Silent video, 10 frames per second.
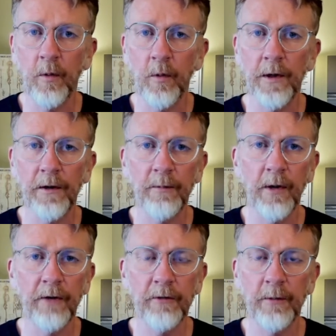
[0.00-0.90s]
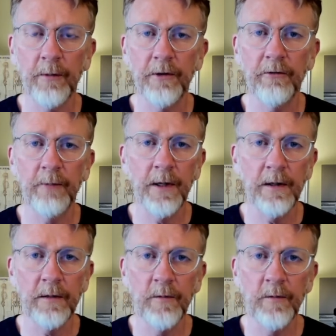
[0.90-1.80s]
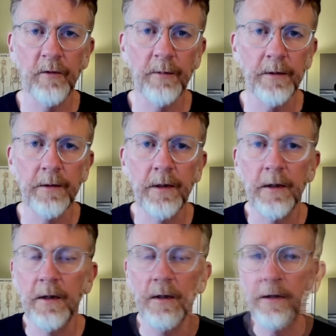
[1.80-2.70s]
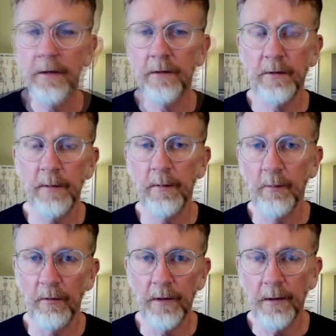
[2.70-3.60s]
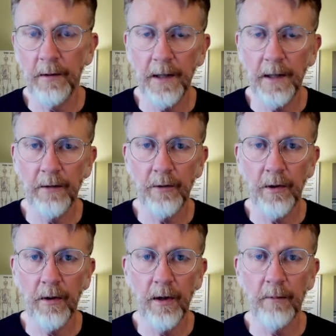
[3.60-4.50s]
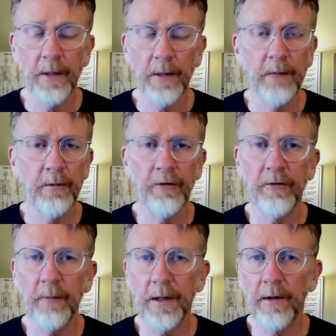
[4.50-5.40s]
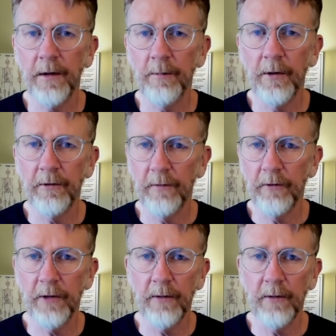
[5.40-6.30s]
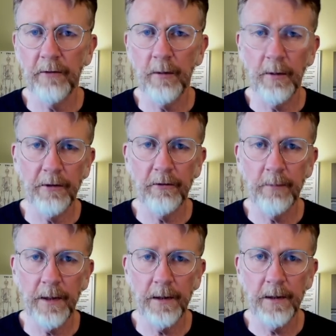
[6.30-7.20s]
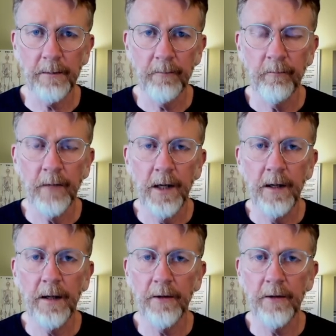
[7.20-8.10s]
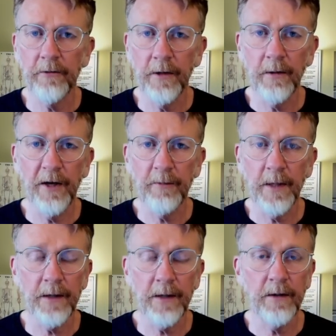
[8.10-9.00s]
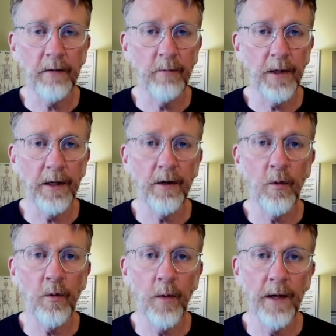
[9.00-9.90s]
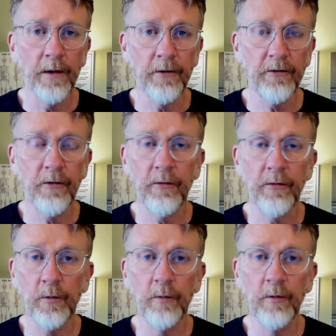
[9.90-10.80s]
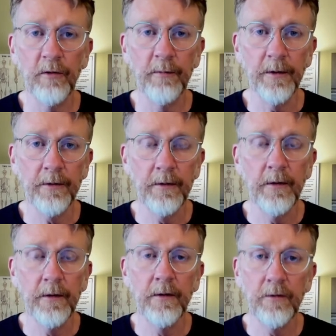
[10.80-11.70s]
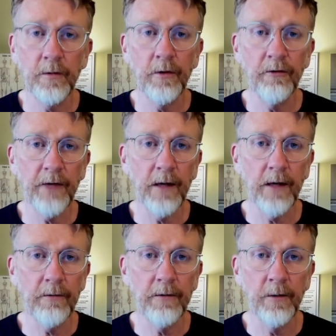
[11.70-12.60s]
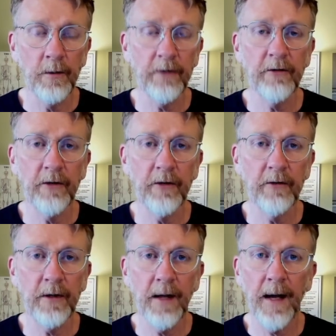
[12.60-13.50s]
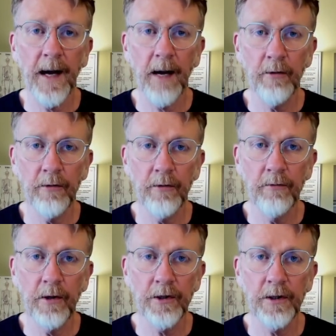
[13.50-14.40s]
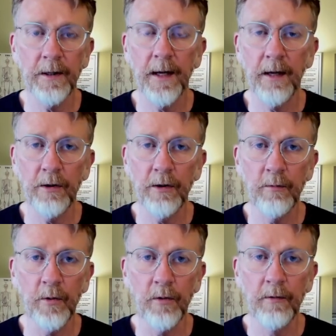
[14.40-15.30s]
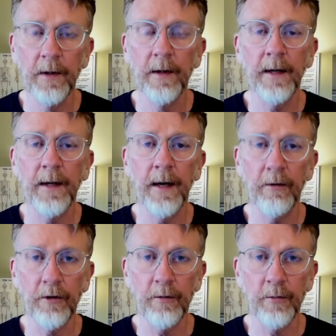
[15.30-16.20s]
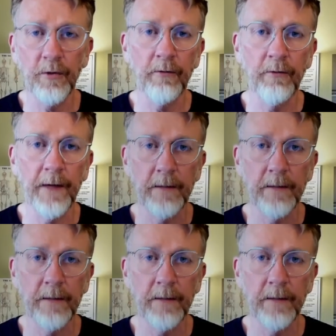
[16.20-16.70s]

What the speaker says: What other parts are participating in the movement? You may be moving your hand or your arm, but there's so many other parts of ourselves that are participating. And this is another aspect of bringing awareness through movement to yourself and really sensing how you function, how you move, and how you can improve that.